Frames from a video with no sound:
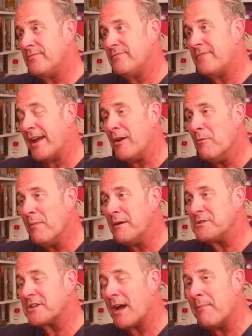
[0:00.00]
they
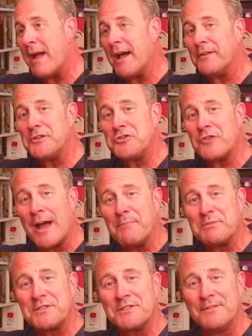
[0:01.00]
almost come out of the
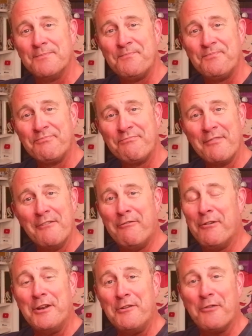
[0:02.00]
traps
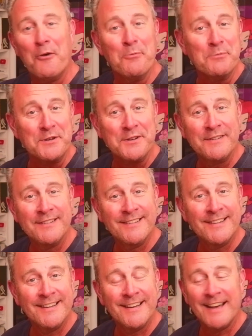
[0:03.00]
fully formed.
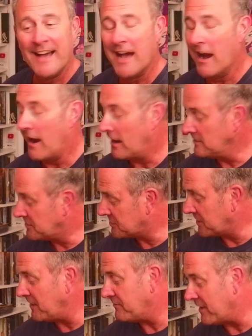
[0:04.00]
And
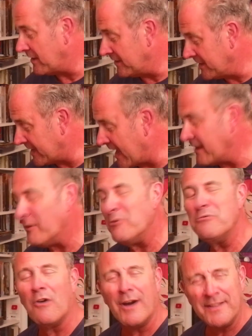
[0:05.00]
Steve Dillon, again, all
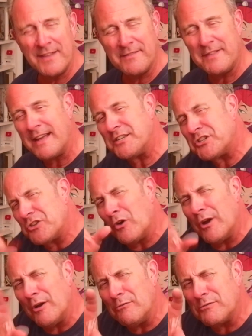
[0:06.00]
right, their
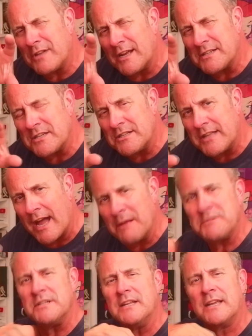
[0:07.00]
style does
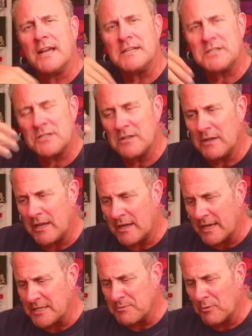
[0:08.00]
adapt, and it
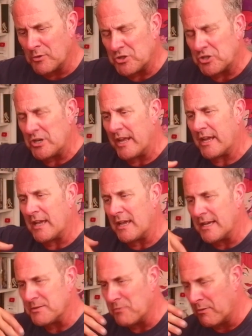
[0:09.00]
gets more slick, it
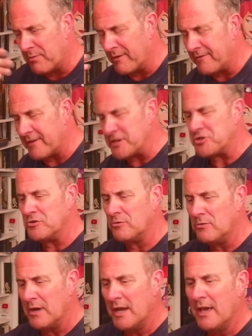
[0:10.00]
gets more professional,
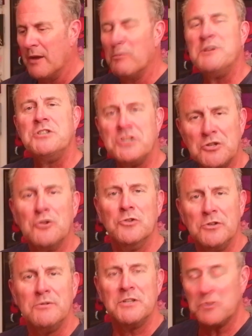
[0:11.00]
which is good. It's